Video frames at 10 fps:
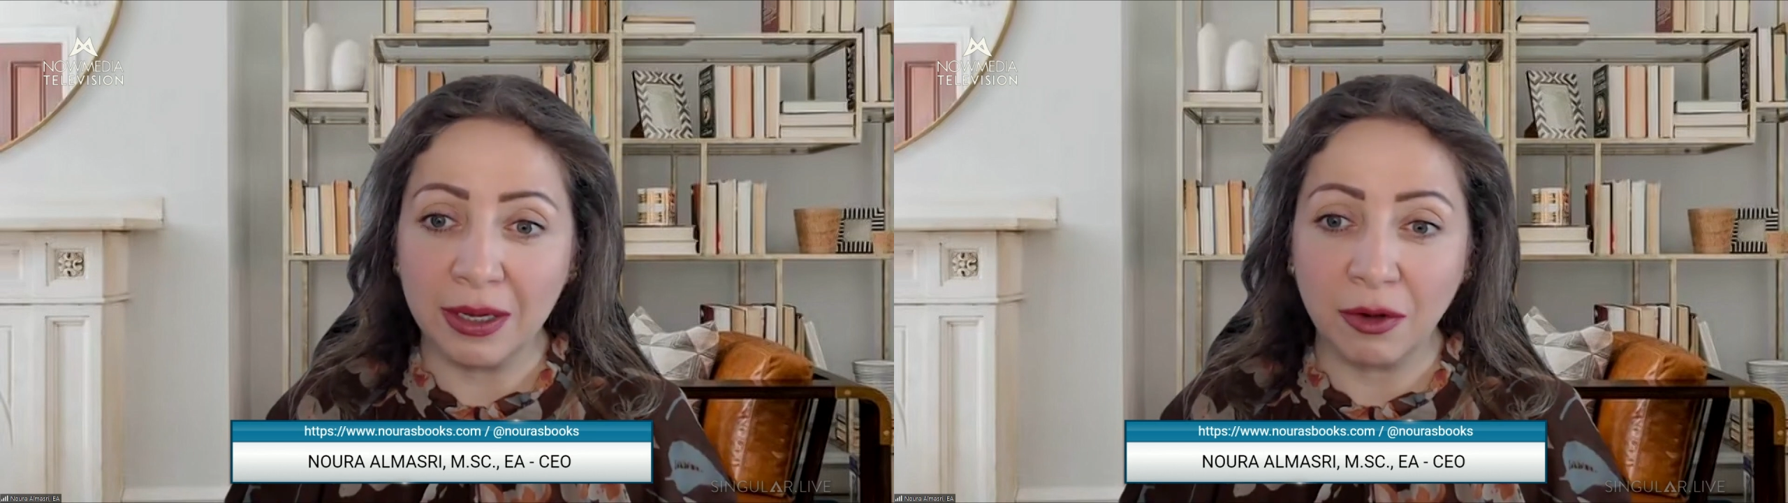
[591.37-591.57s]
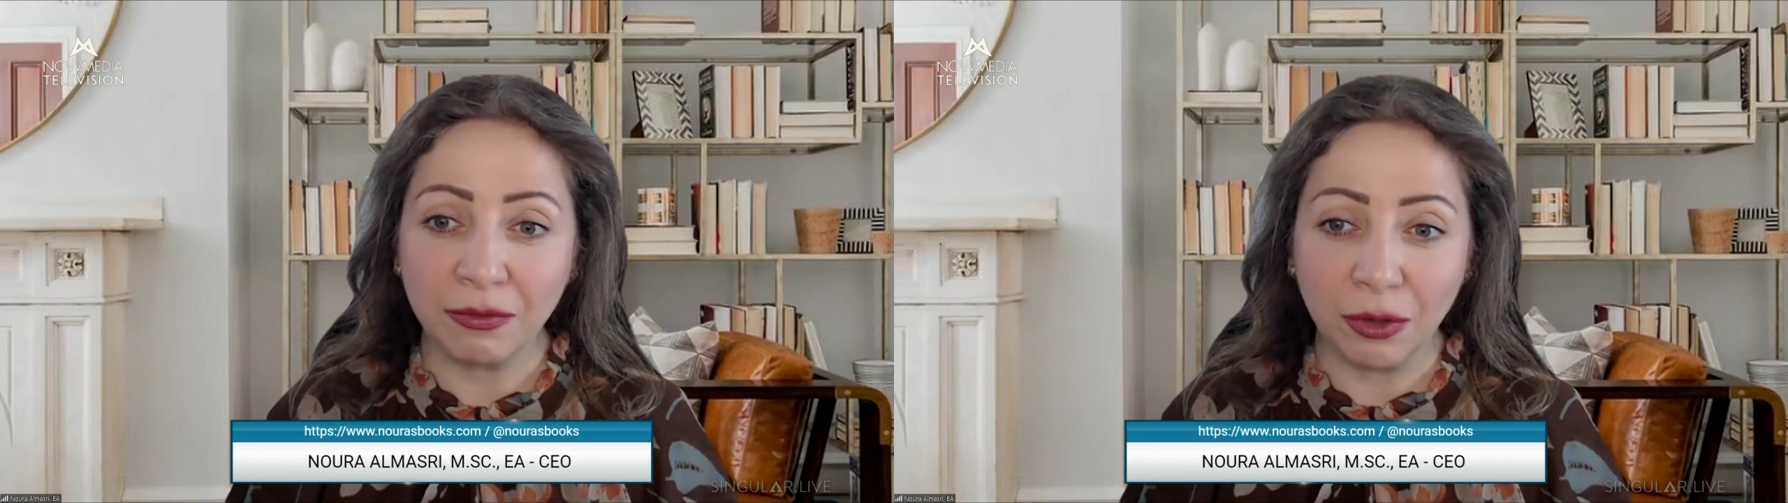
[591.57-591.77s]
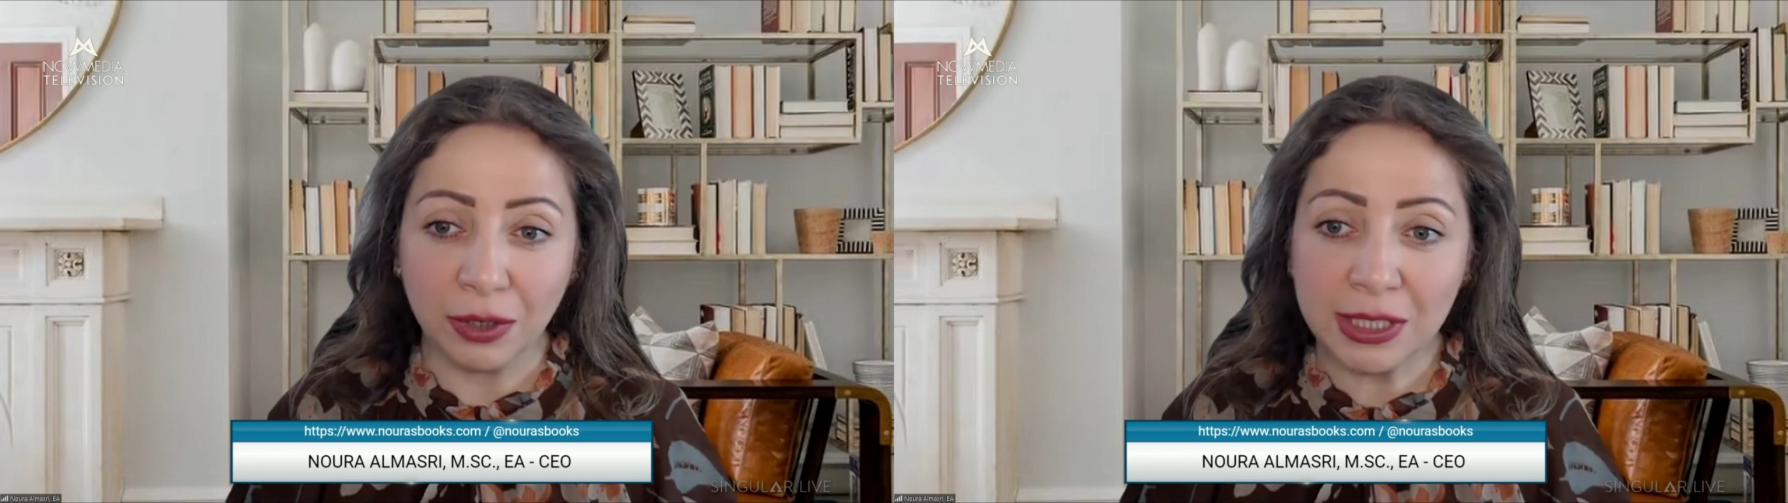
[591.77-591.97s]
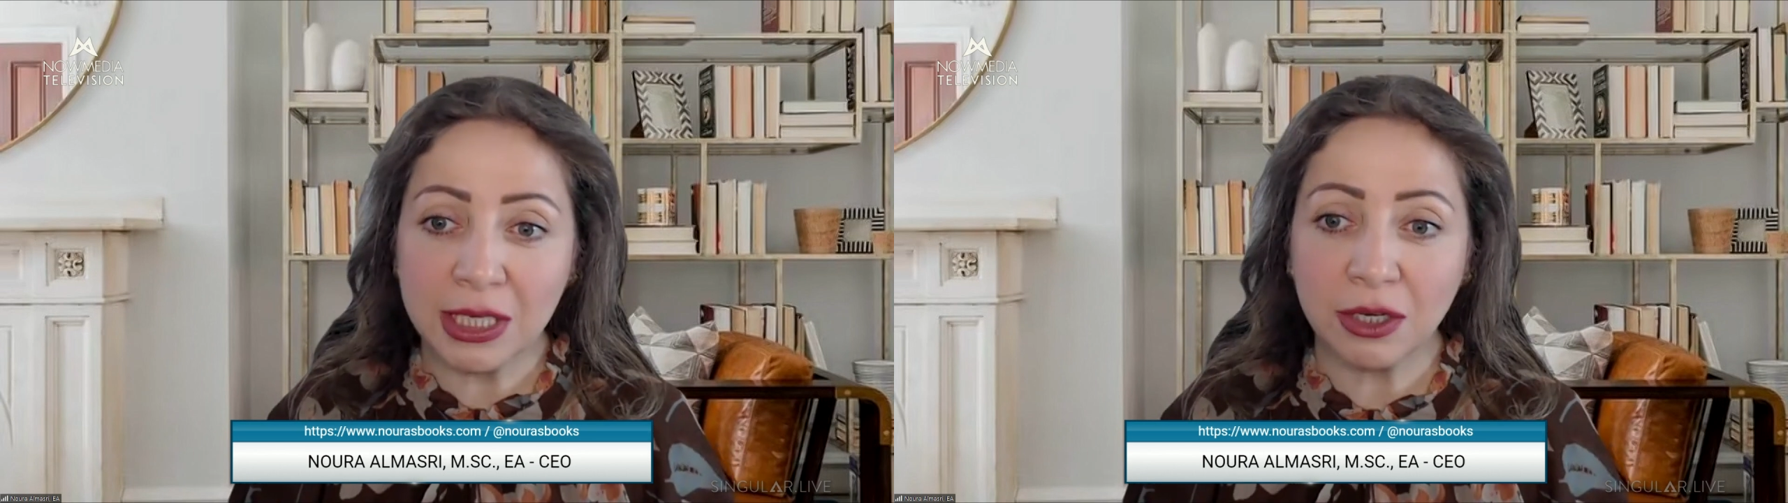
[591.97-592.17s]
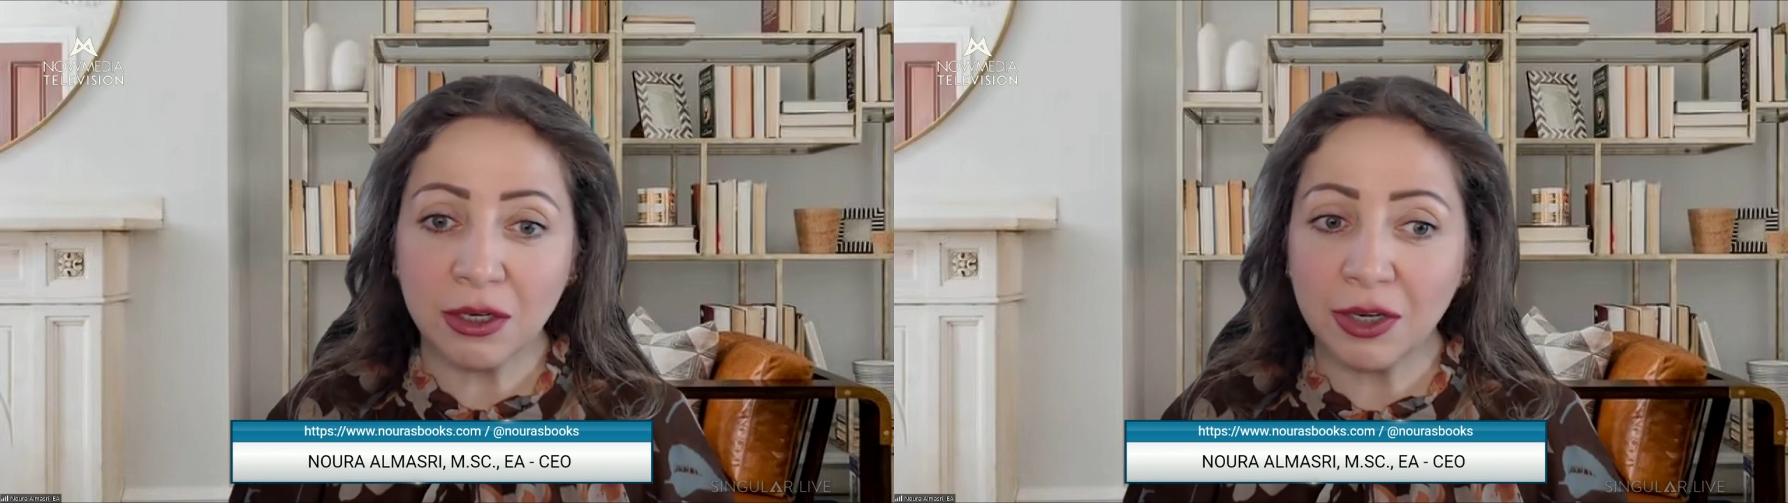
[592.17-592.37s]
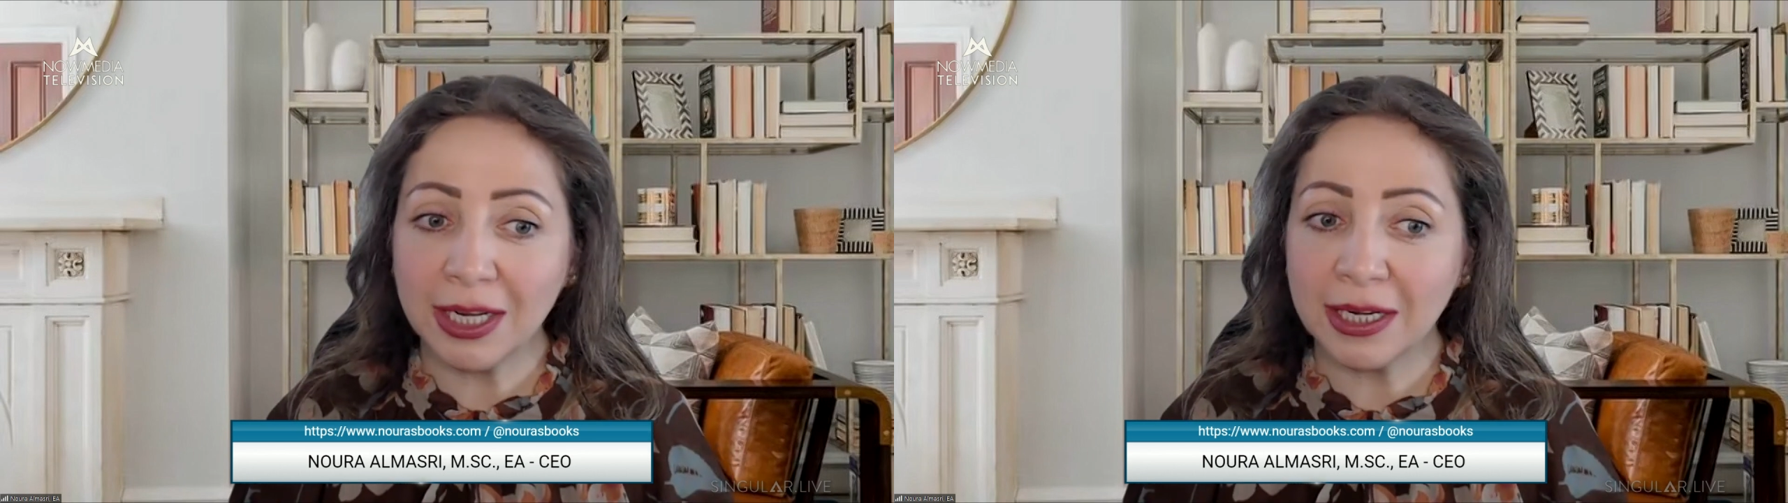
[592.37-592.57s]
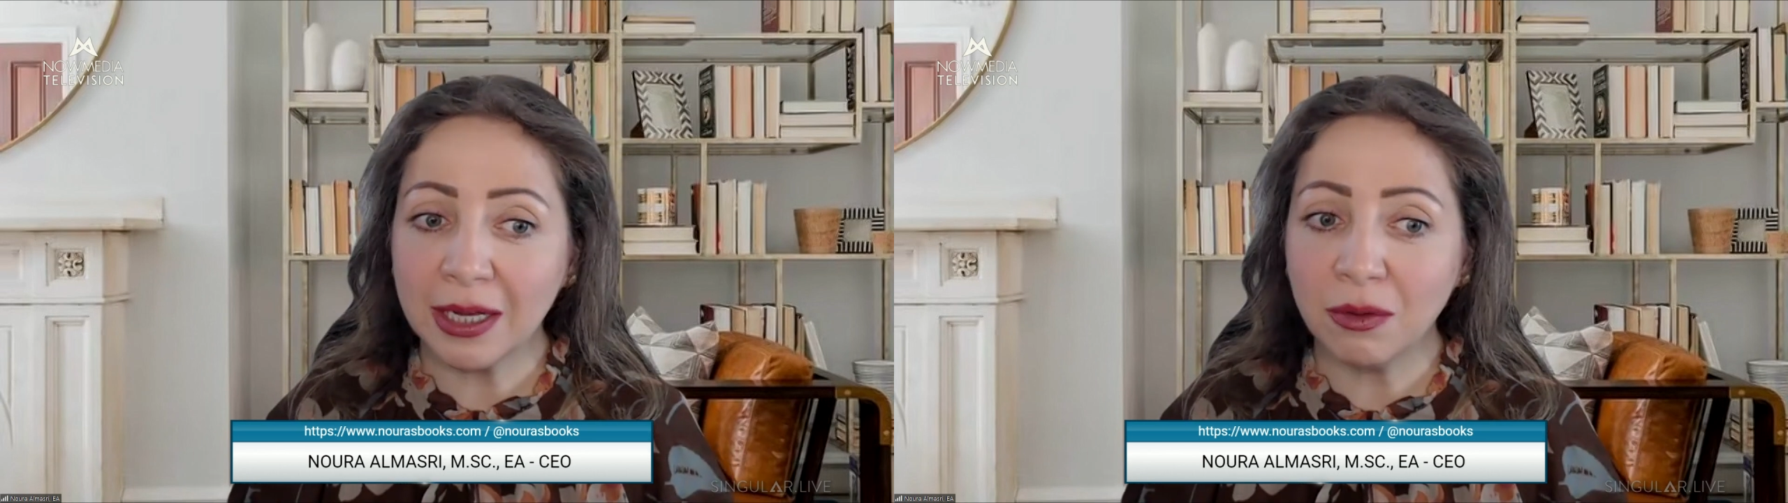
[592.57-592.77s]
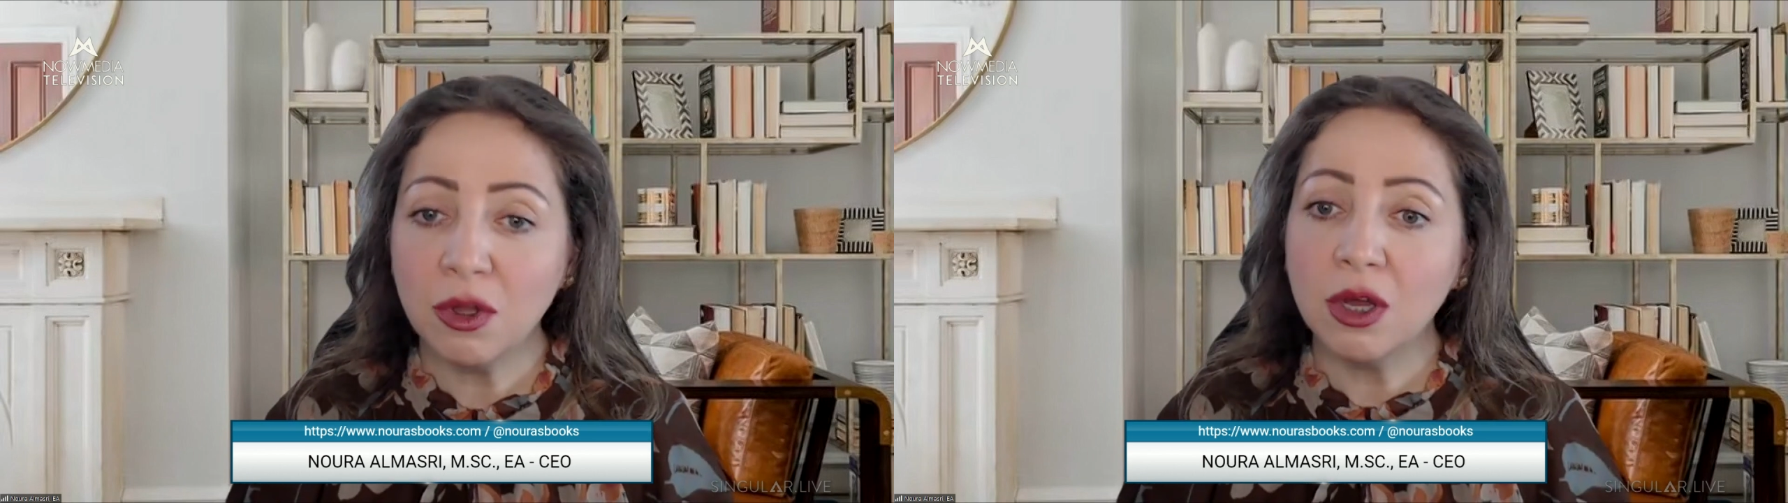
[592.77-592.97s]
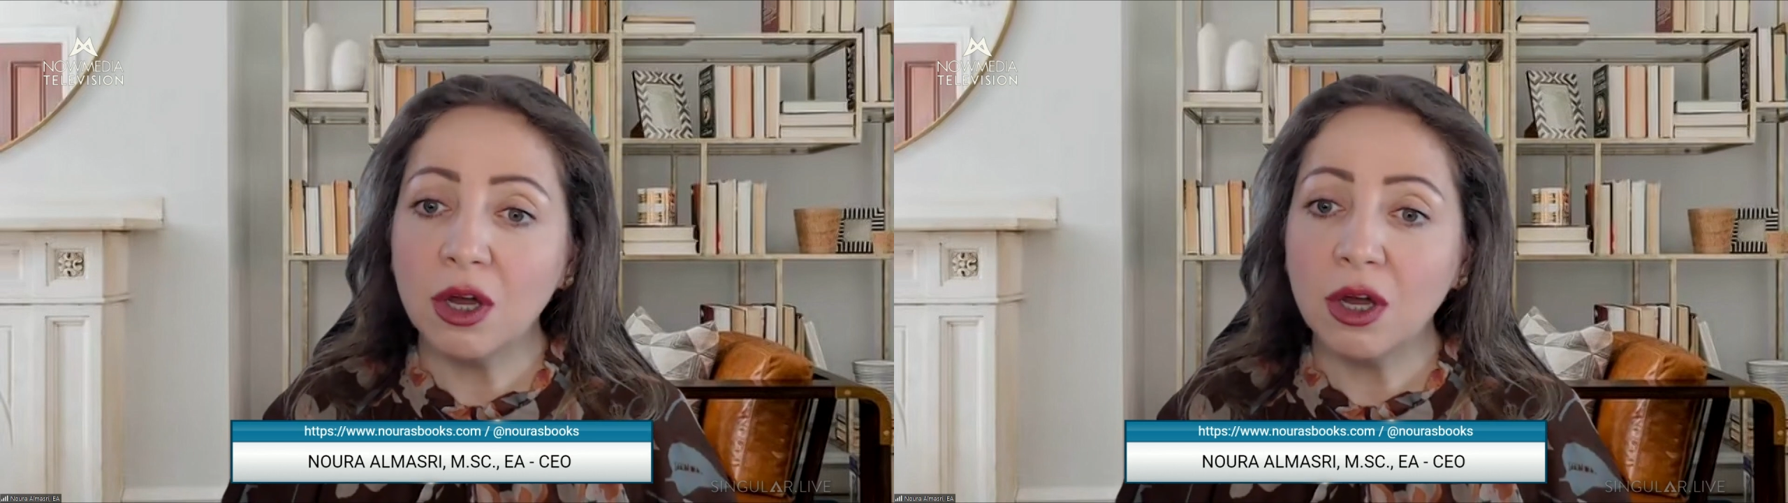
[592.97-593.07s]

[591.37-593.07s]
are focusing on right now.